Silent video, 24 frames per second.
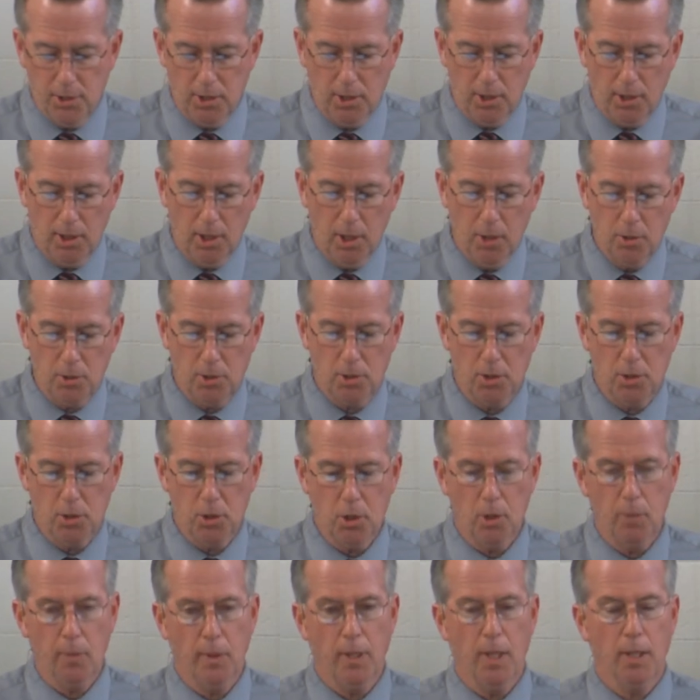at the close of the
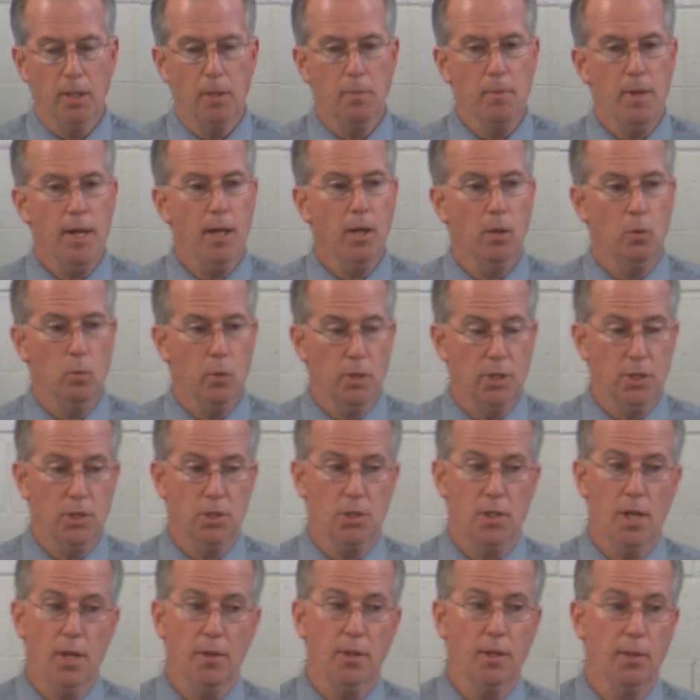Sermon on the Mount, which
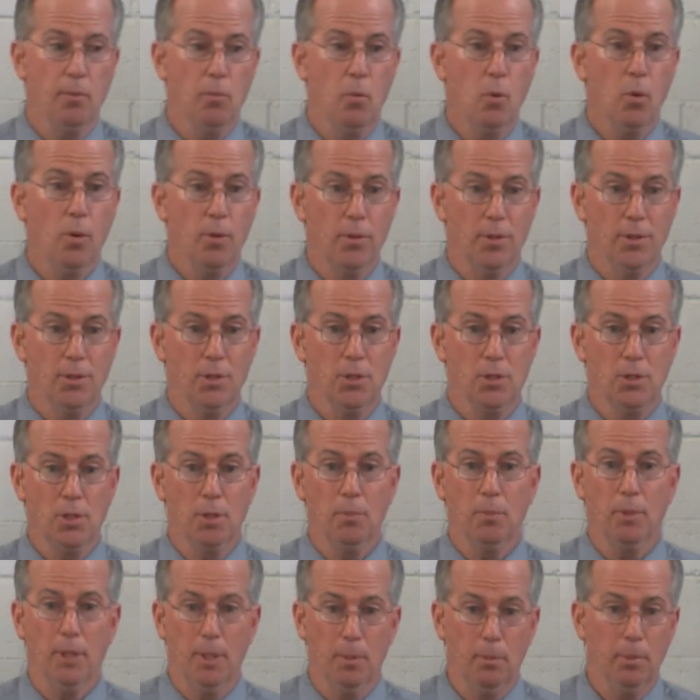is nothing more than just
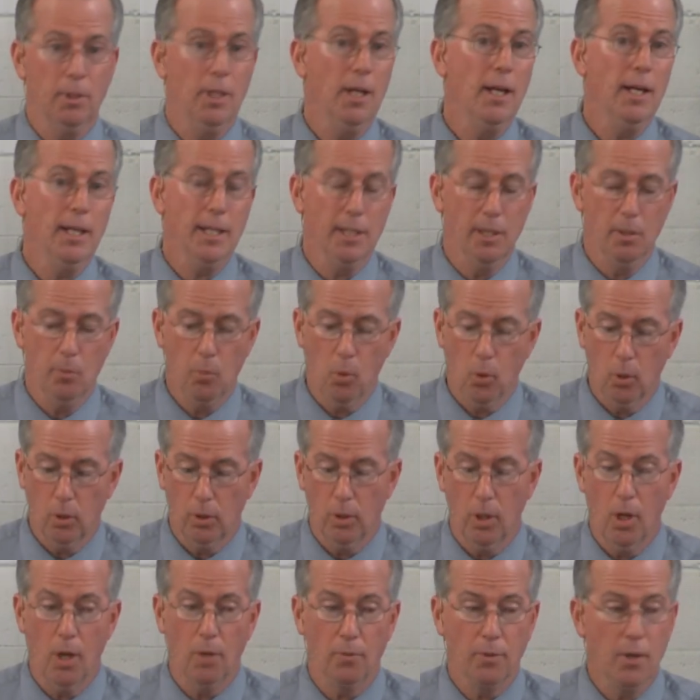simply applying the moral
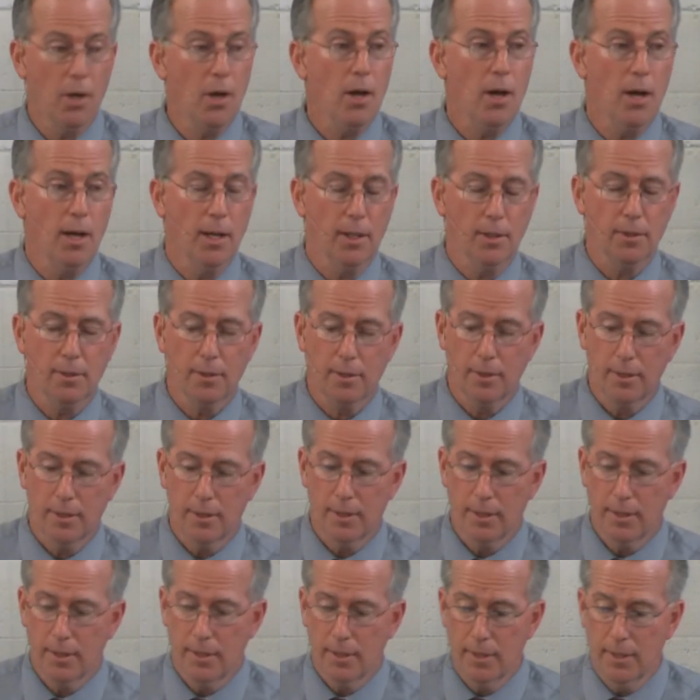law of God,
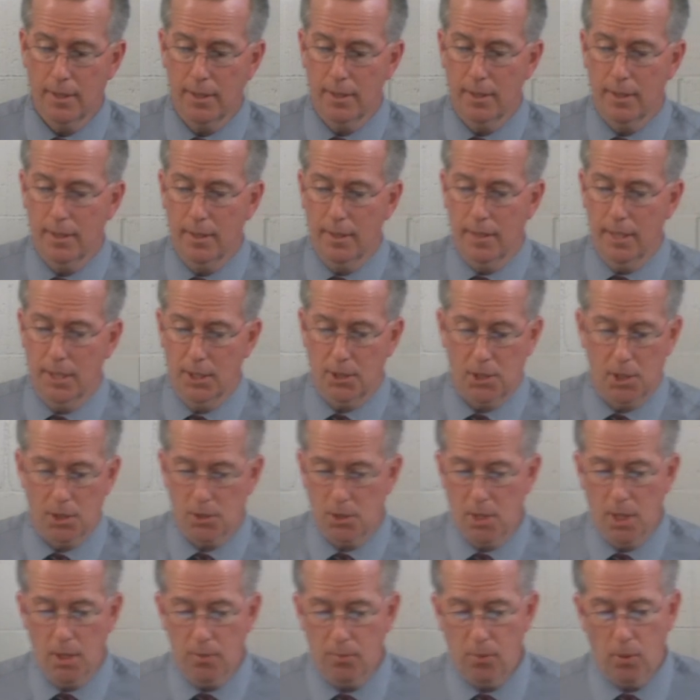he says,
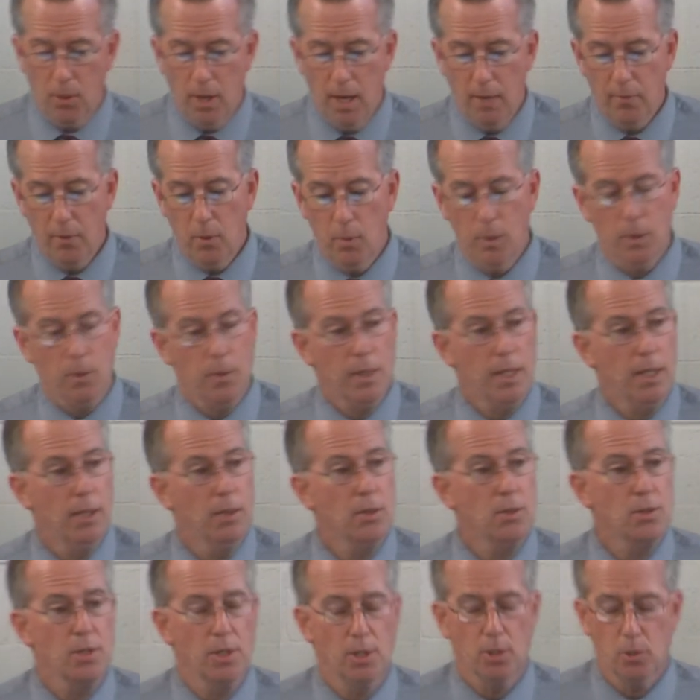therefore, everyone who
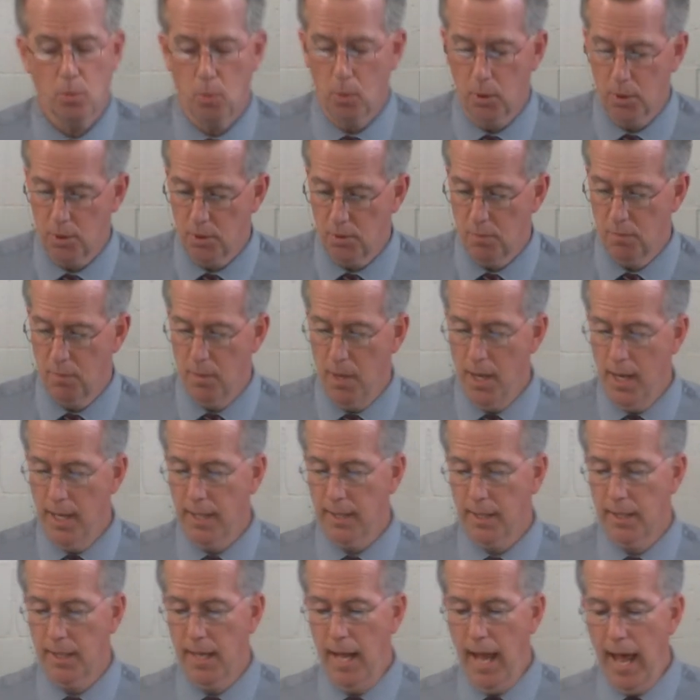hears these words of
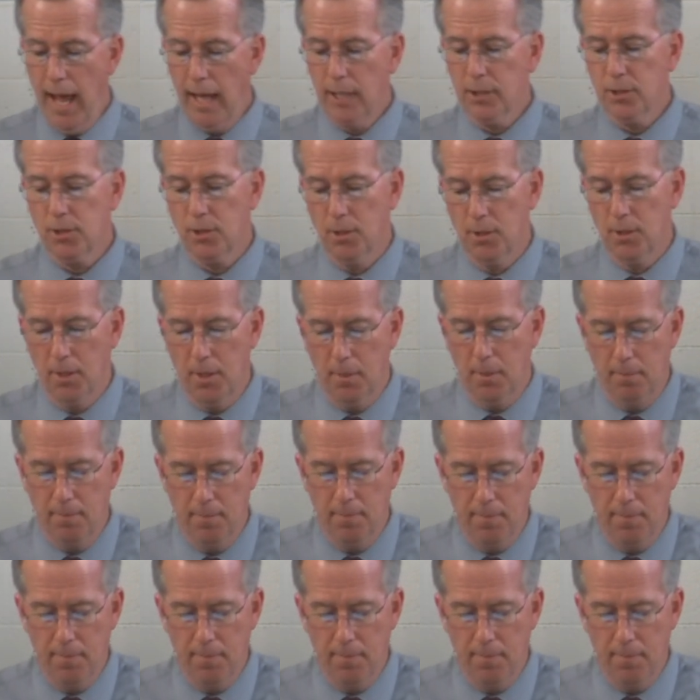mine and acts on them